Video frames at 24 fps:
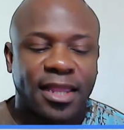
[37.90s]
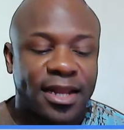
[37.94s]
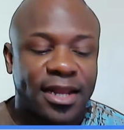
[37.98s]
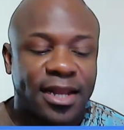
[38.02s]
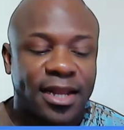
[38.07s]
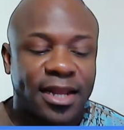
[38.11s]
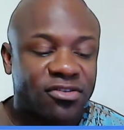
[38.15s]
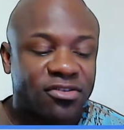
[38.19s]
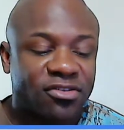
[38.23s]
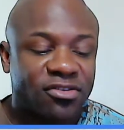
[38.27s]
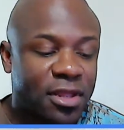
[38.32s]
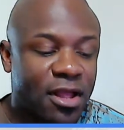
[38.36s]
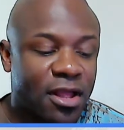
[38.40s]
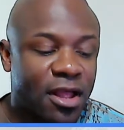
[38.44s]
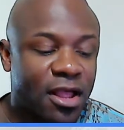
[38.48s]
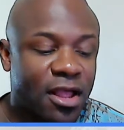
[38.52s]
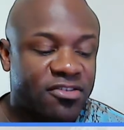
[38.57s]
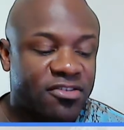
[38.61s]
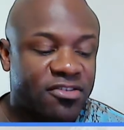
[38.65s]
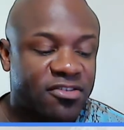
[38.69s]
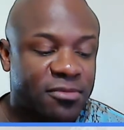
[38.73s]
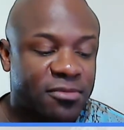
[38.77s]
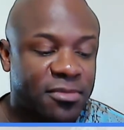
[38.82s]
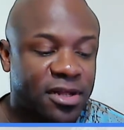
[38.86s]
that's going to be
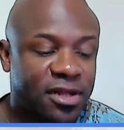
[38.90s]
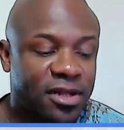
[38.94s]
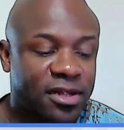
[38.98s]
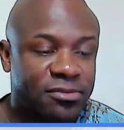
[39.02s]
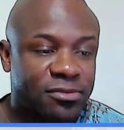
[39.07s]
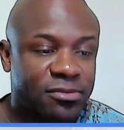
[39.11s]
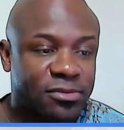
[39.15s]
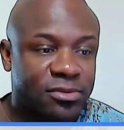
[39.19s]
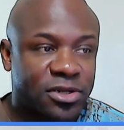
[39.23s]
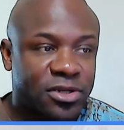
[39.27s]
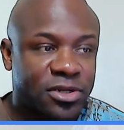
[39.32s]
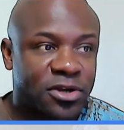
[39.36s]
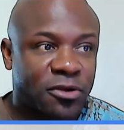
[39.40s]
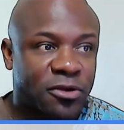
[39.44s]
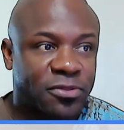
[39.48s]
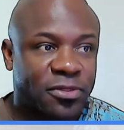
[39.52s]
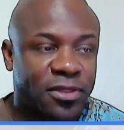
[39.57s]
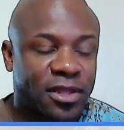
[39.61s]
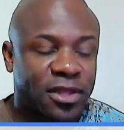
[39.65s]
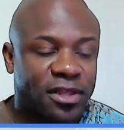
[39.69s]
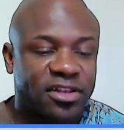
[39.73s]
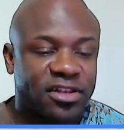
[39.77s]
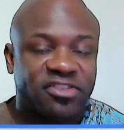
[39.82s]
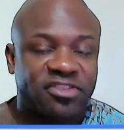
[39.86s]
awesome.
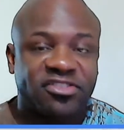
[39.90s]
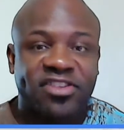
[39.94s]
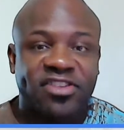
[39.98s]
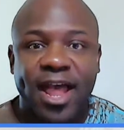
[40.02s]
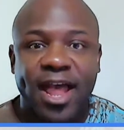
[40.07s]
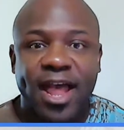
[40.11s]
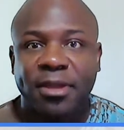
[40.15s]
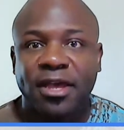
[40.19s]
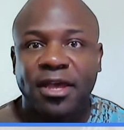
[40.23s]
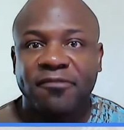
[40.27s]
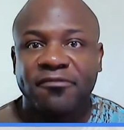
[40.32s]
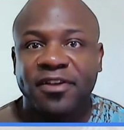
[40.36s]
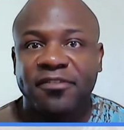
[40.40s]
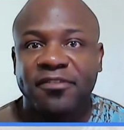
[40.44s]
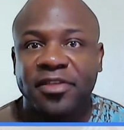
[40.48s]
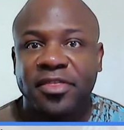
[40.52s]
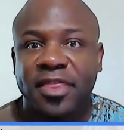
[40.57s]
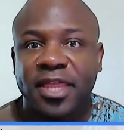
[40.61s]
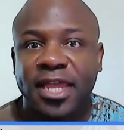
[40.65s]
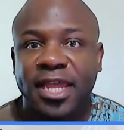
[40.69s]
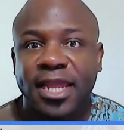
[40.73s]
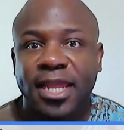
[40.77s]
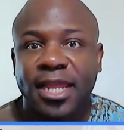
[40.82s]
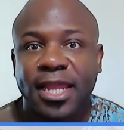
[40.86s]
The timing of
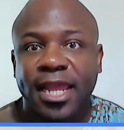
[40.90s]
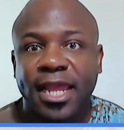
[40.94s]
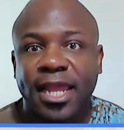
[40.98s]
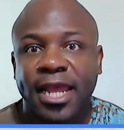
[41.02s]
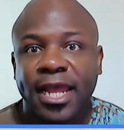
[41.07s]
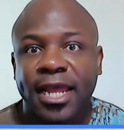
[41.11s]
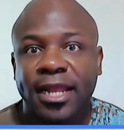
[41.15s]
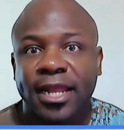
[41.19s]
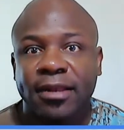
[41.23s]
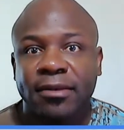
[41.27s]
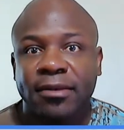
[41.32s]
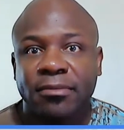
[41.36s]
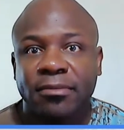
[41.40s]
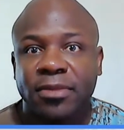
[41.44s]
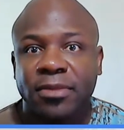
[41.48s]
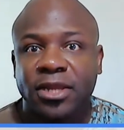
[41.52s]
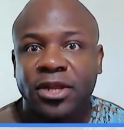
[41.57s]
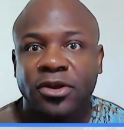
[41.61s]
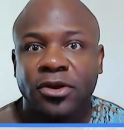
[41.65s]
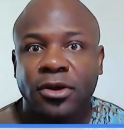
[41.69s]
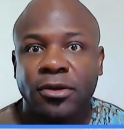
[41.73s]
everything, and